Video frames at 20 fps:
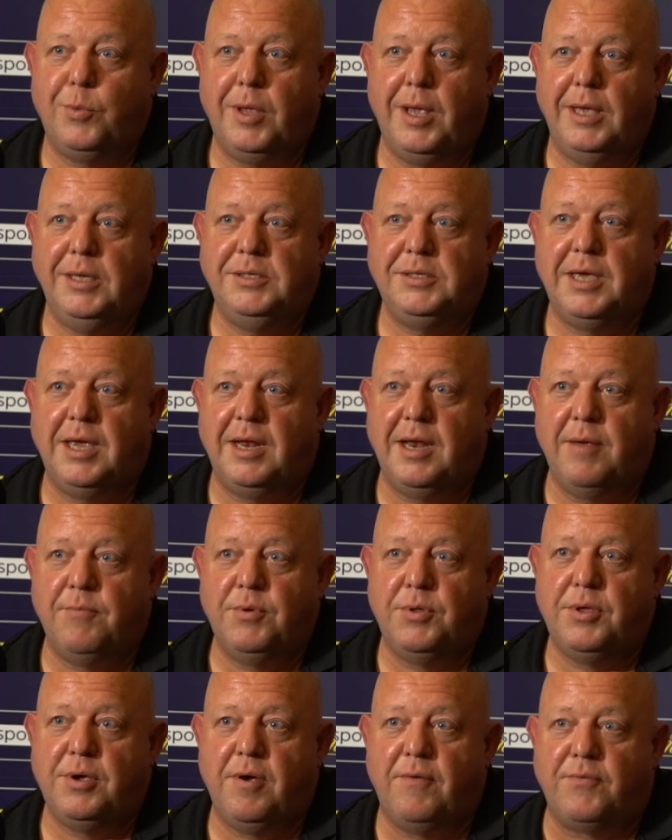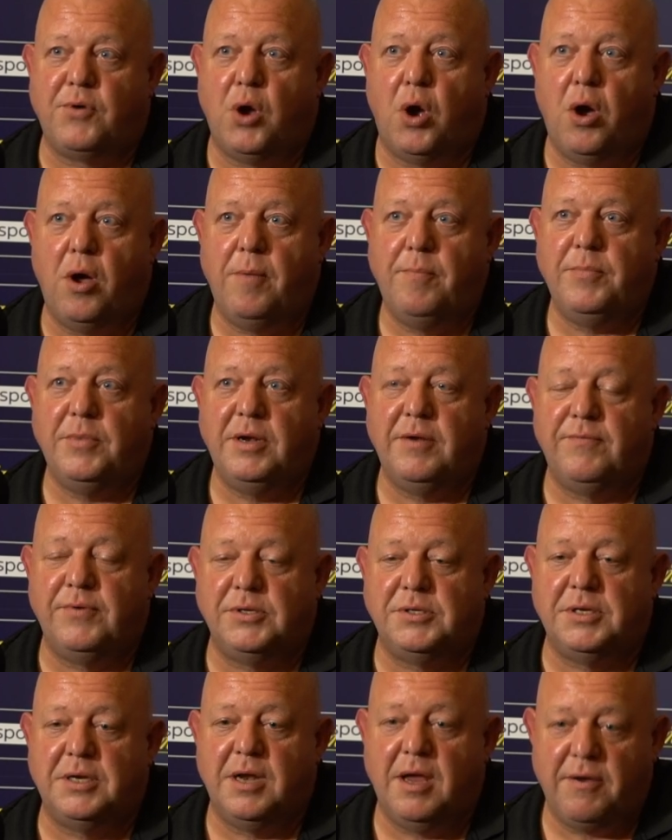he's getting everything I've got, and if
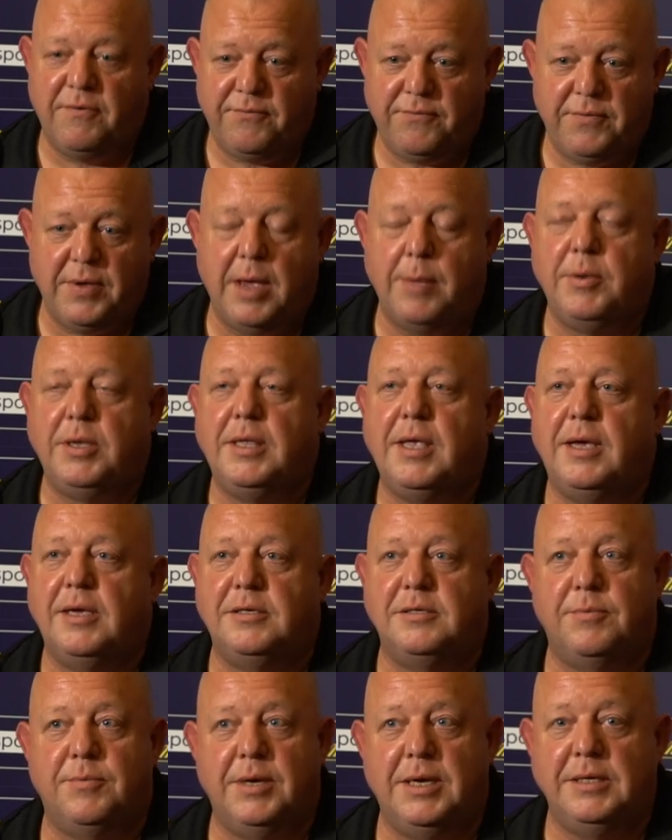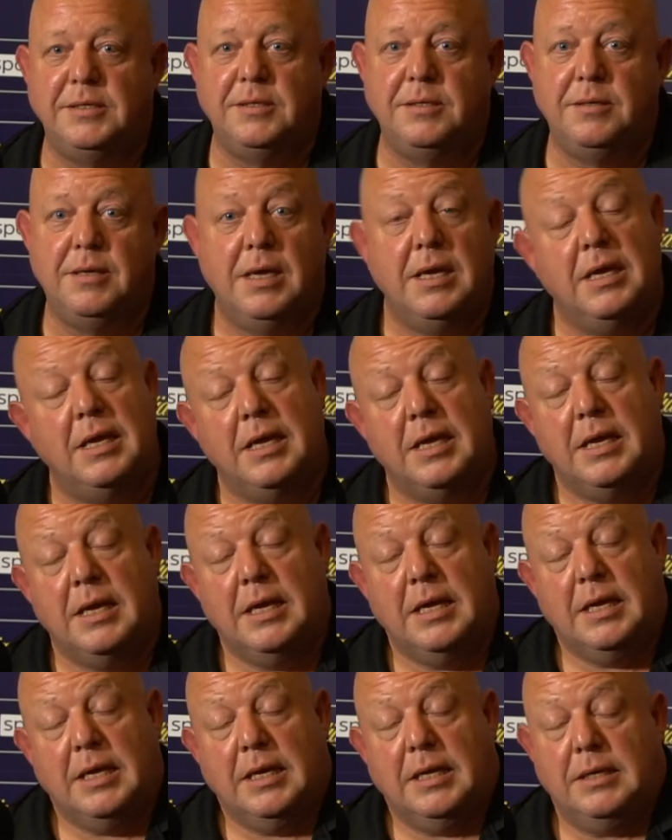it's enough, happy days. If it isn't,
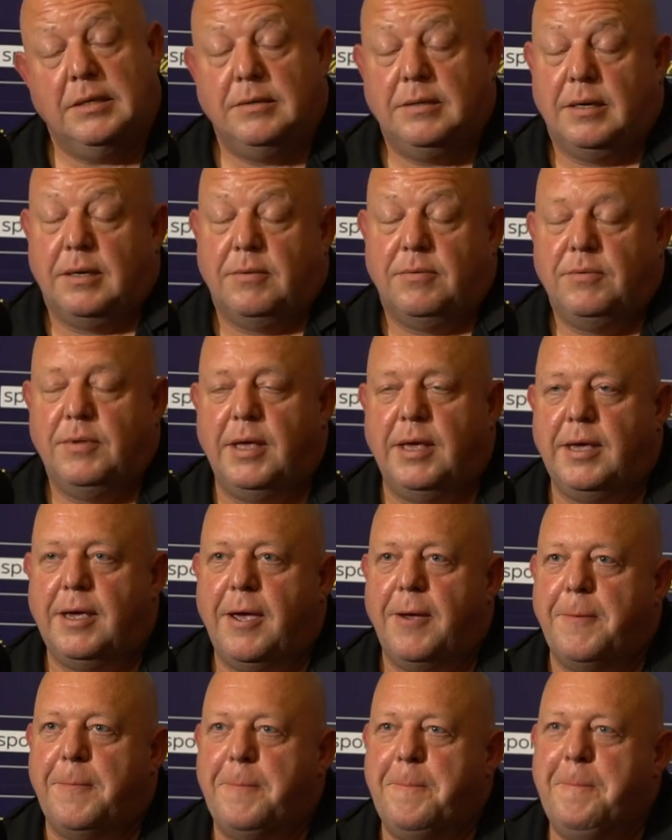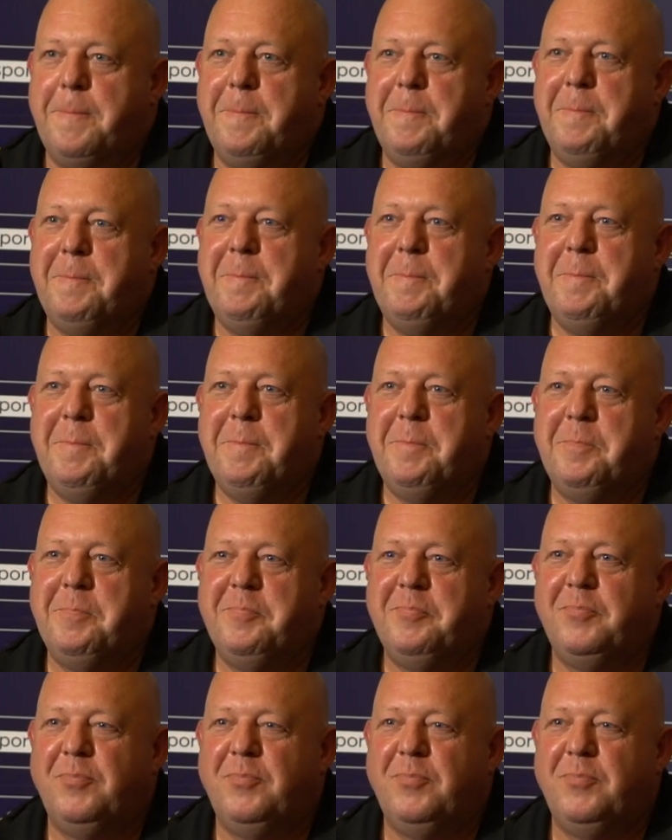well, there you go. Well done,